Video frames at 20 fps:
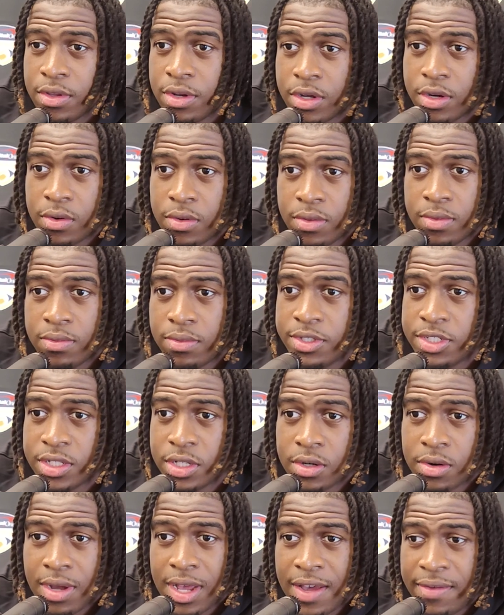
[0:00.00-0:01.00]
You know, we're
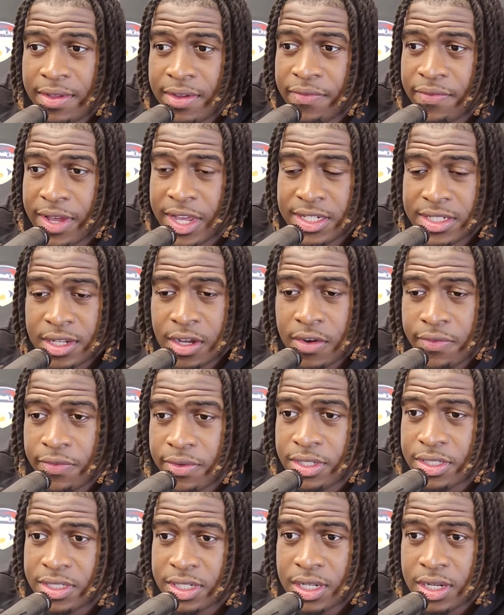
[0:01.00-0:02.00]
still going to have that fast
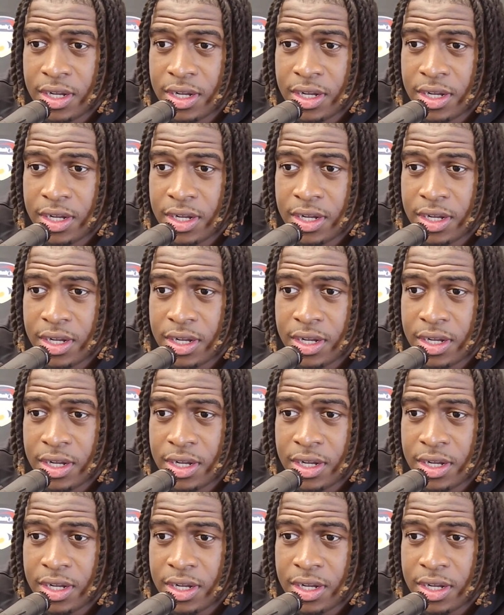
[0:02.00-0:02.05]
offense,